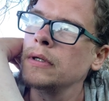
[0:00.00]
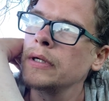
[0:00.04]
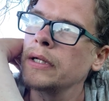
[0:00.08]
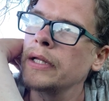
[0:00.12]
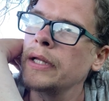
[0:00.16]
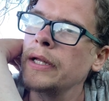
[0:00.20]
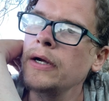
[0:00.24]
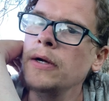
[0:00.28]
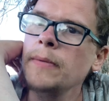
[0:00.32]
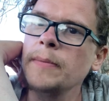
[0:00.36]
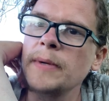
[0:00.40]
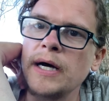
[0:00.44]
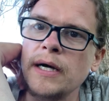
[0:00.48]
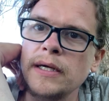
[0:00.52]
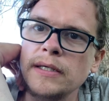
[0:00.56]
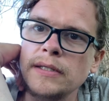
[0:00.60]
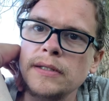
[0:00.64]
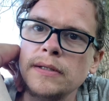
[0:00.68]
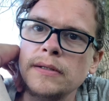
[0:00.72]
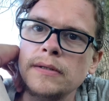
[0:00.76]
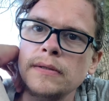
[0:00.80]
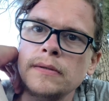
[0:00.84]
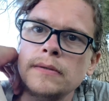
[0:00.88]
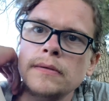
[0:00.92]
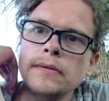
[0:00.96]
Clairemont.
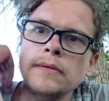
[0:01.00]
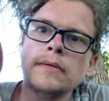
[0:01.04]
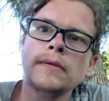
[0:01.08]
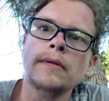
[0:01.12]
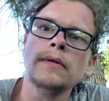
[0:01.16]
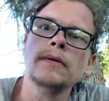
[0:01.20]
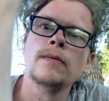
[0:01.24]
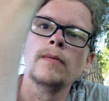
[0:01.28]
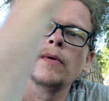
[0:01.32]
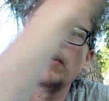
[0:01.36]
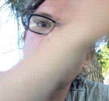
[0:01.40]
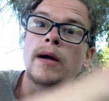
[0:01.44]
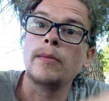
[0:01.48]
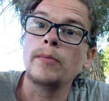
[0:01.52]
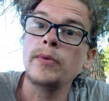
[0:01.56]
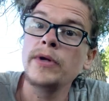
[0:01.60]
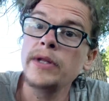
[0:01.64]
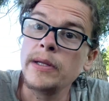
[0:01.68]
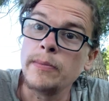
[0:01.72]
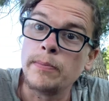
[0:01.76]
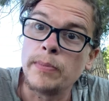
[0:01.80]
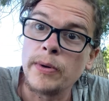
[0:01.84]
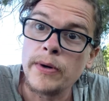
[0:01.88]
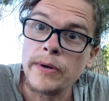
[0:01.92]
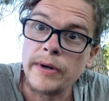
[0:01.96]
Well, I'm
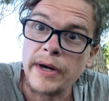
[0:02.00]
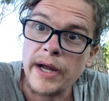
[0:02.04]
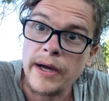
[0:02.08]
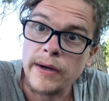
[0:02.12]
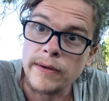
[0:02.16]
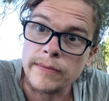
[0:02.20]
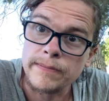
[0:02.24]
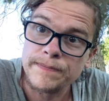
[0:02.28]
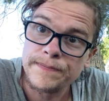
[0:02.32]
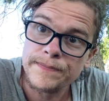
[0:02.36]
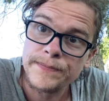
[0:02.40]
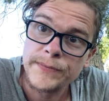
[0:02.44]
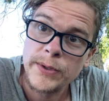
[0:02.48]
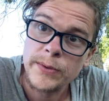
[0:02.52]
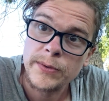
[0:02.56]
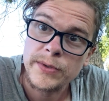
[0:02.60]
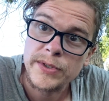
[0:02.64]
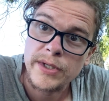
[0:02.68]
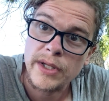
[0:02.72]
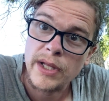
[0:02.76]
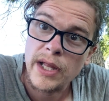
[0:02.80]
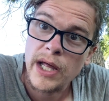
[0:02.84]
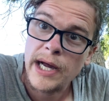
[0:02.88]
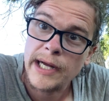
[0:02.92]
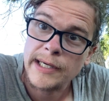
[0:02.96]
really burned out. It was
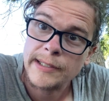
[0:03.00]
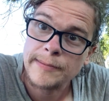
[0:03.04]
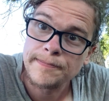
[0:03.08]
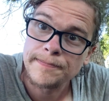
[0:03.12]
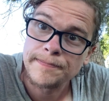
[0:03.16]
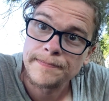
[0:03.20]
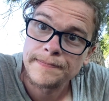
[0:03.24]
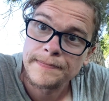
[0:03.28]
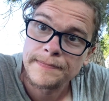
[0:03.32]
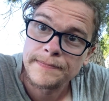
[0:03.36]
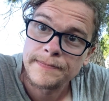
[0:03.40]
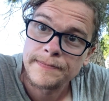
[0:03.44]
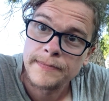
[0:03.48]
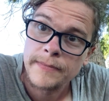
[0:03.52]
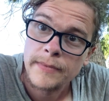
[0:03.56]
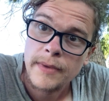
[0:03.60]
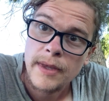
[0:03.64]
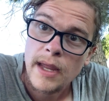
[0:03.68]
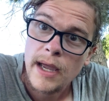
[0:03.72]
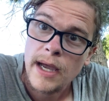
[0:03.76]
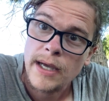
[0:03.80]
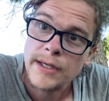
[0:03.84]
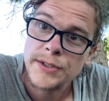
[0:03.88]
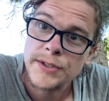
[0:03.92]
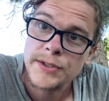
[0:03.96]
a lot.
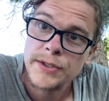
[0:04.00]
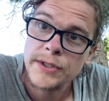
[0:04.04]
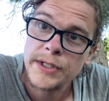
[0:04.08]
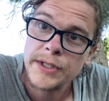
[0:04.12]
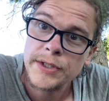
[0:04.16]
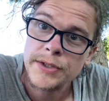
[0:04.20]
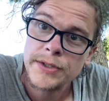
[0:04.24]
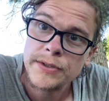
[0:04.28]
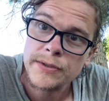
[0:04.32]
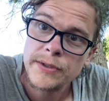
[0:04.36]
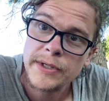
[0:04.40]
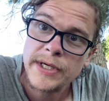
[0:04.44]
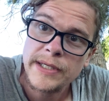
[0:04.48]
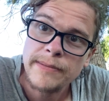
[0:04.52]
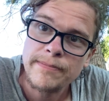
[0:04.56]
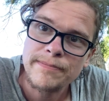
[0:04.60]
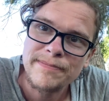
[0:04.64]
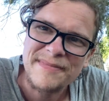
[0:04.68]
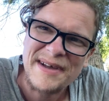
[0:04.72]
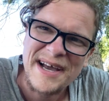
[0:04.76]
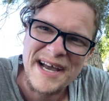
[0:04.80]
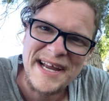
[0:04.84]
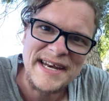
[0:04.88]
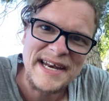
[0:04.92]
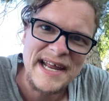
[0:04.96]
I stood in the street,
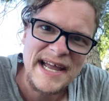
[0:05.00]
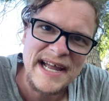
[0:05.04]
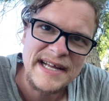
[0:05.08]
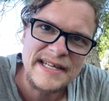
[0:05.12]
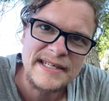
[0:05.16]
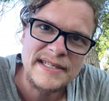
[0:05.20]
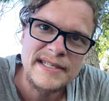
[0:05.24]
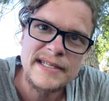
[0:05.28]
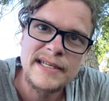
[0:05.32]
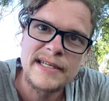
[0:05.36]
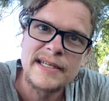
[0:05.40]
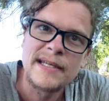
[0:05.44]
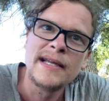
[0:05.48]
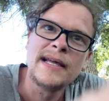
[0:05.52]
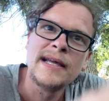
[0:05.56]
I danced,